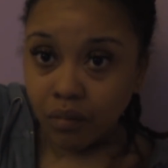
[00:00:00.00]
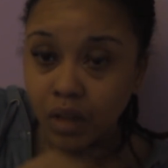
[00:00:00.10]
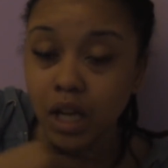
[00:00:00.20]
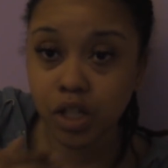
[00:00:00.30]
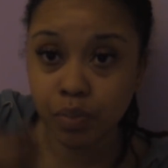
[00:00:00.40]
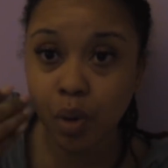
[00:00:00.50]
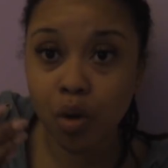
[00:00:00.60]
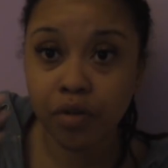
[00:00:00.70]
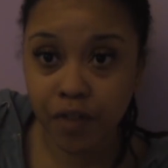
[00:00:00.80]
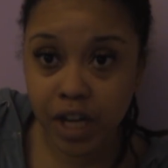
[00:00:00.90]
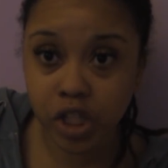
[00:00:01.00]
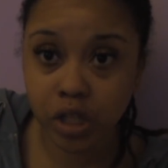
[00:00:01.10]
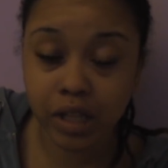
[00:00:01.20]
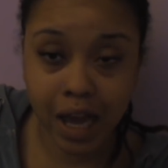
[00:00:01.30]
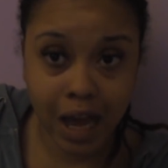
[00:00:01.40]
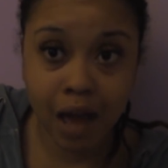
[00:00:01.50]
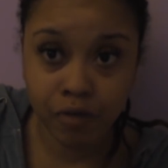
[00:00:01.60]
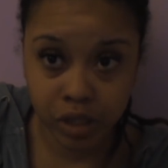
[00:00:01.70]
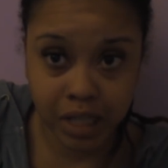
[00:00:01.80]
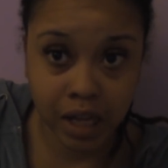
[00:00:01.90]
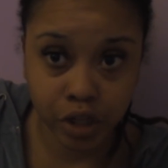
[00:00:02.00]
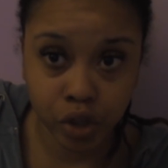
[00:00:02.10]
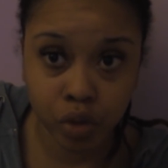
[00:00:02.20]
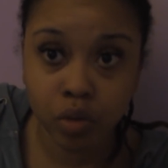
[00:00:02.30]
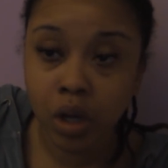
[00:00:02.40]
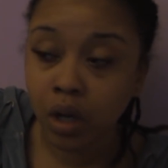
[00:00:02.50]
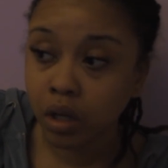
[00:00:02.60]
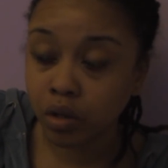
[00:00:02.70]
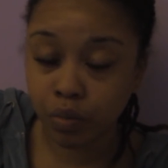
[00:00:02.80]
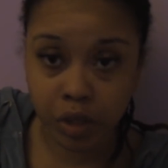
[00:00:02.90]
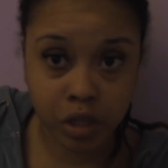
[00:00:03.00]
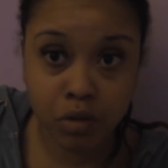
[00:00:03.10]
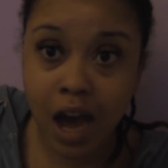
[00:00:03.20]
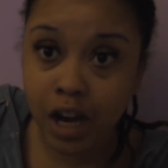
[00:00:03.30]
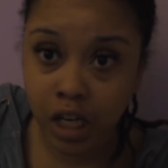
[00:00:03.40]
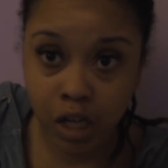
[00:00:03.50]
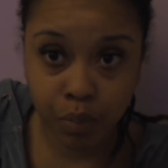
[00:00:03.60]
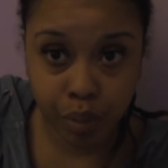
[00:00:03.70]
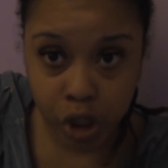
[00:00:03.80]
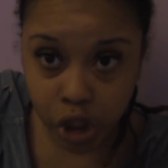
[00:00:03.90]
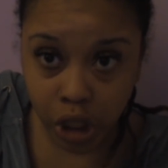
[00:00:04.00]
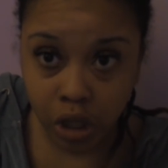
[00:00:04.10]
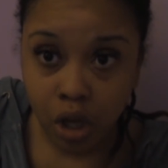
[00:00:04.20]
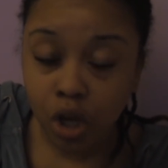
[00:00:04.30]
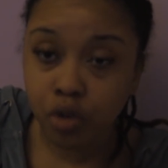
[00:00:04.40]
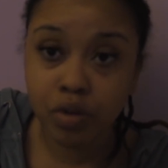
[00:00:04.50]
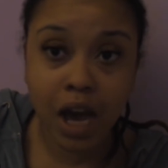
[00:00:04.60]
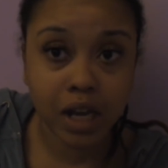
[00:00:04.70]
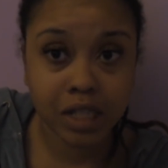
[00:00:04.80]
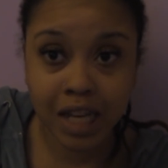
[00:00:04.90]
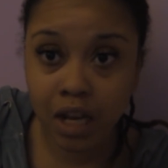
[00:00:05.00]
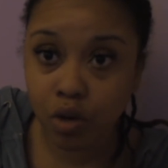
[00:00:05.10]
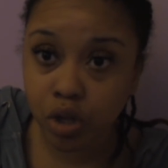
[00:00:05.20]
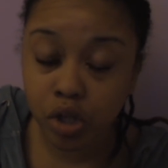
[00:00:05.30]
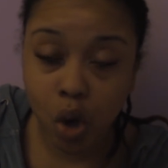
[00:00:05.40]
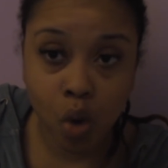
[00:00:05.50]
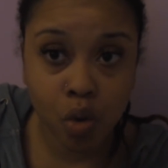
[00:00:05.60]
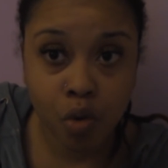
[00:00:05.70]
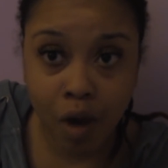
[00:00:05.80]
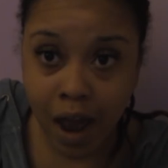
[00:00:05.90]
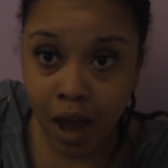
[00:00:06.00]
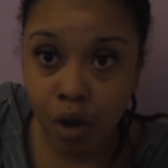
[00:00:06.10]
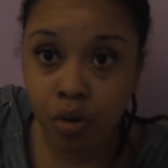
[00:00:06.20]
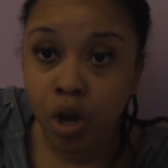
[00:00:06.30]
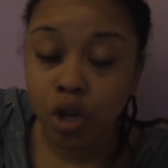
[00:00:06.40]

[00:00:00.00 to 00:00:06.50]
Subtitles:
It's motivation. Like I was telling you, you got to keep pushing. You got to stand on your own ground.